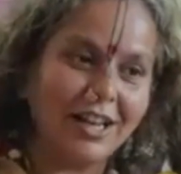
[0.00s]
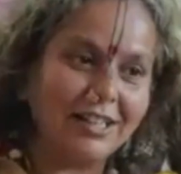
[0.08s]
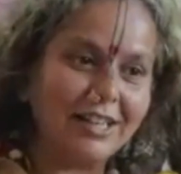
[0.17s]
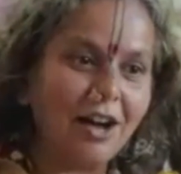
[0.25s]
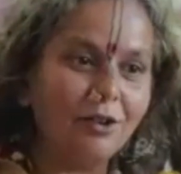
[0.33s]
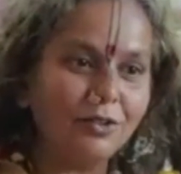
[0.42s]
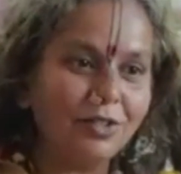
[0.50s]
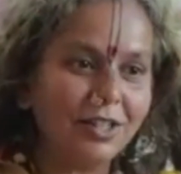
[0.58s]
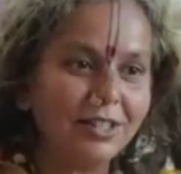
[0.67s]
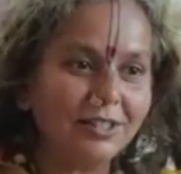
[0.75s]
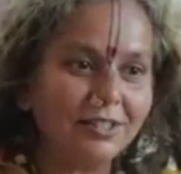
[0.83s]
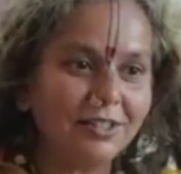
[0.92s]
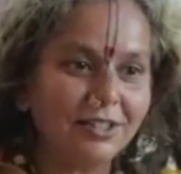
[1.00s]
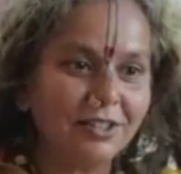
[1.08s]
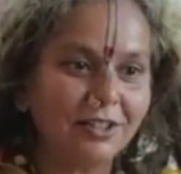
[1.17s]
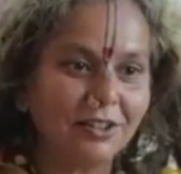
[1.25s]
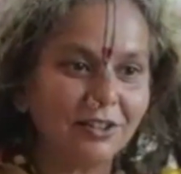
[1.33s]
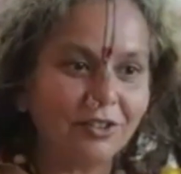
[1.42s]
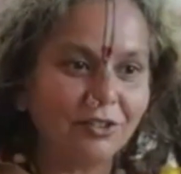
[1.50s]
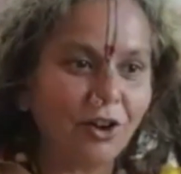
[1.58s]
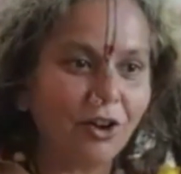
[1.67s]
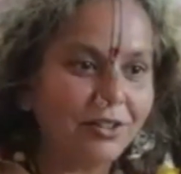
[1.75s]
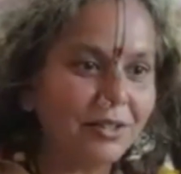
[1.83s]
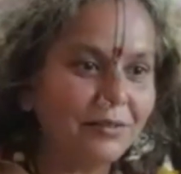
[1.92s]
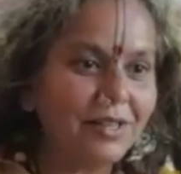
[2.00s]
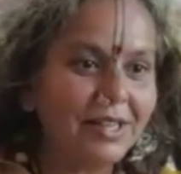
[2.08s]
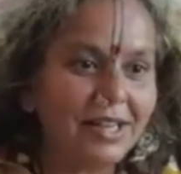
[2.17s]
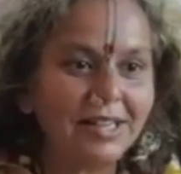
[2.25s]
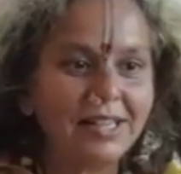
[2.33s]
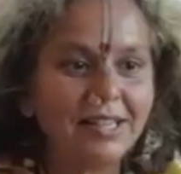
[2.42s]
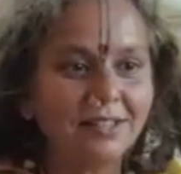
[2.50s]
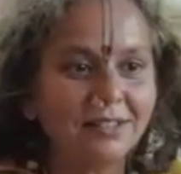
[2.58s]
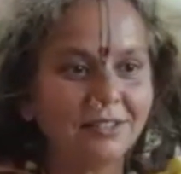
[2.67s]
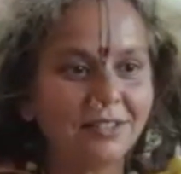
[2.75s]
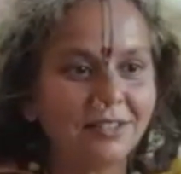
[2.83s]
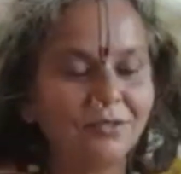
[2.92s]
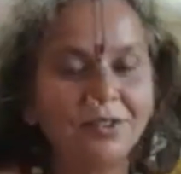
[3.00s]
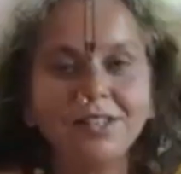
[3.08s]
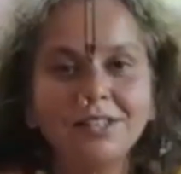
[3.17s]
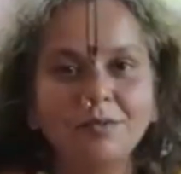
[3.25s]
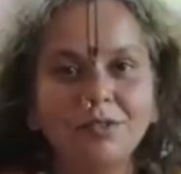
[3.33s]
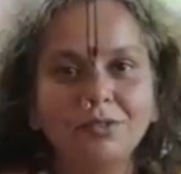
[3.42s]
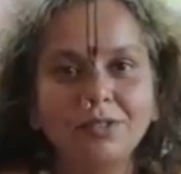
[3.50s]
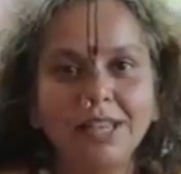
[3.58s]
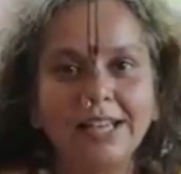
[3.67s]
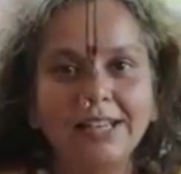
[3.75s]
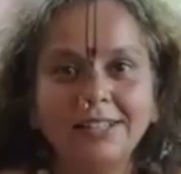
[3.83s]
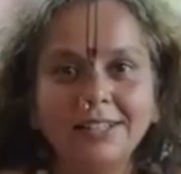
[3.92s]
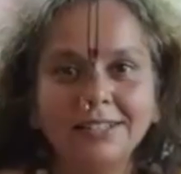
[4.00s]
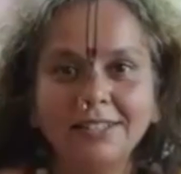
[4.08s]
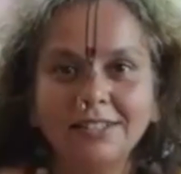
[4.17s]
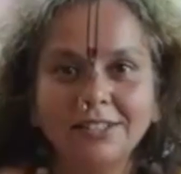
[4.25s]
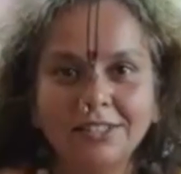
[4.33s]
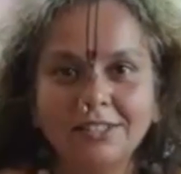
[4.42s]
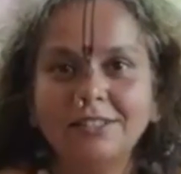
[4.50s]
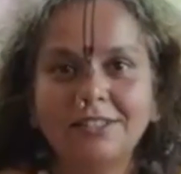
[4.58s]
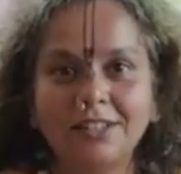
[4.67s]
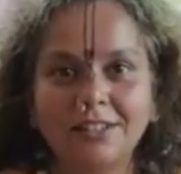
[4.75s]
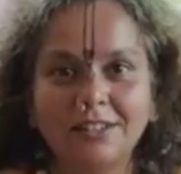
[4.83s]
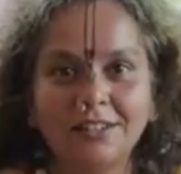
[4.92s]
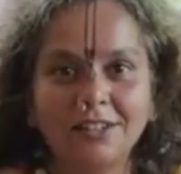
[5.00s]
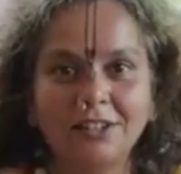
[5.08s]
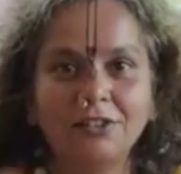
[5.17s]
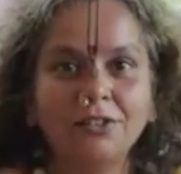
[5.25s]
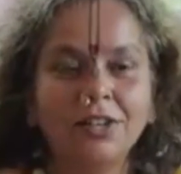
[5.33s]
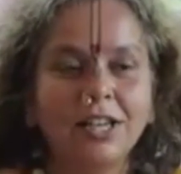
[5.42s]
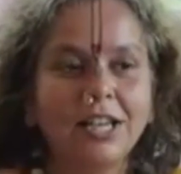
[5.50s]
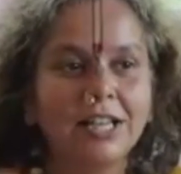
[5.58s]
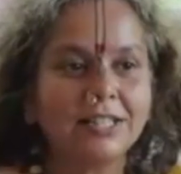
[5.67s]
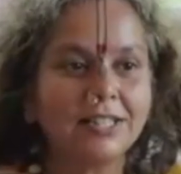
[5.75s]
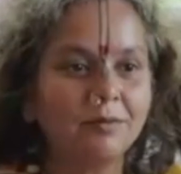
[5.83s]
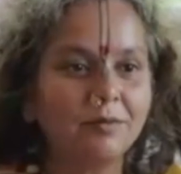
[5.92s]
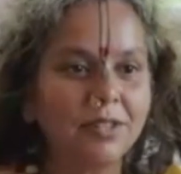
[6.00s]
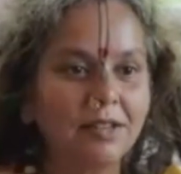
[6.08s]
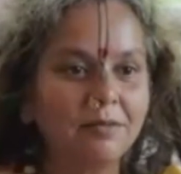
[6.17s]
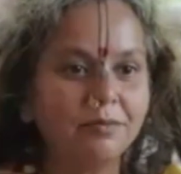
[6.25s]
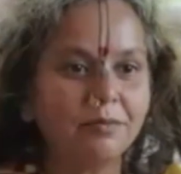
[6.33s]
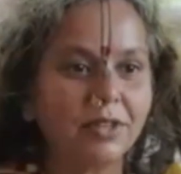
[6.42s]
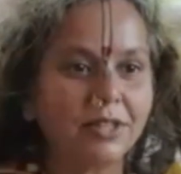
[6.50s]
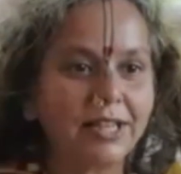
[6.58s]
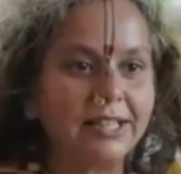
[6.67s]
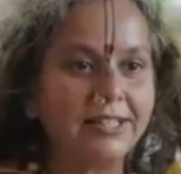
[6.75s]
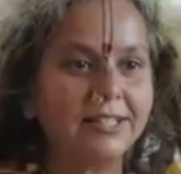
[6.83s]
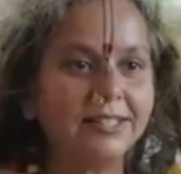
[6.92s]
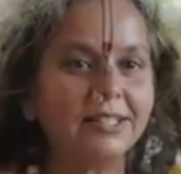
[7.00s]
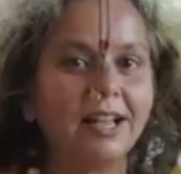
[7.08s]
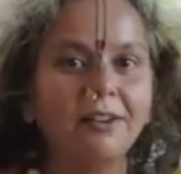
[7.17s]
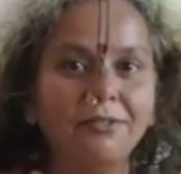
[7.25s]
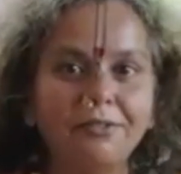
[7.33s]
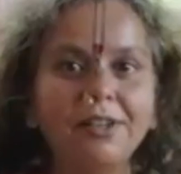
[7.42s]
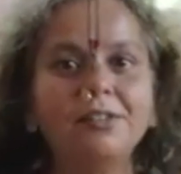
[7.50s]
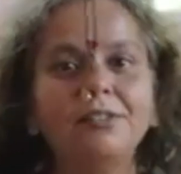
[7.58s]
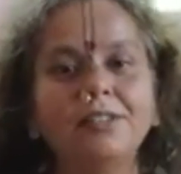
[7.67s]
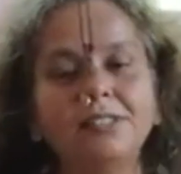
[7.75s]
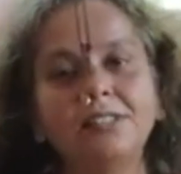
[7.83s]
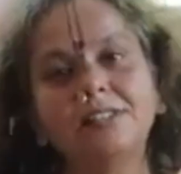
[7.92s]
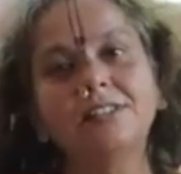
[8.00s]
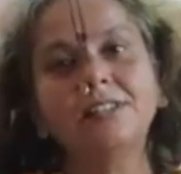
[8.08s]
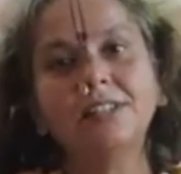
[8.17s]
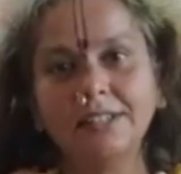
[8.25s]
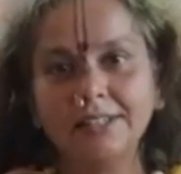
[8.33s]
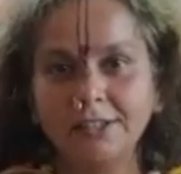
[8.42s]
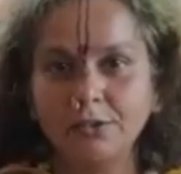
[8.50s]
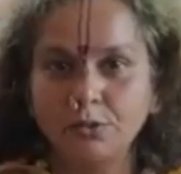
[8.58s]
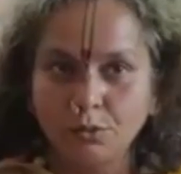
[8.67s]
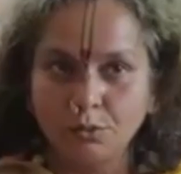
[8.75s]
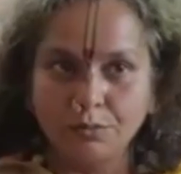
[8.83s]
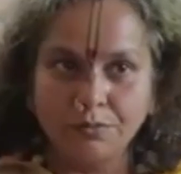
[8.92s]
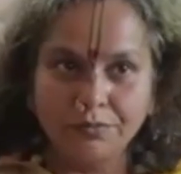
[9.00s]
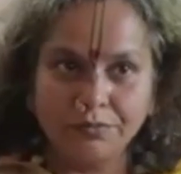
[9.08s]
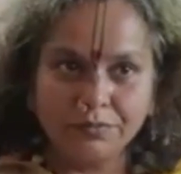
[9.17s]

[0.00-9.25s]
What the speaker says: Now there is not even any difference between elders and children. Sometimes elders are afraid when children are in the room.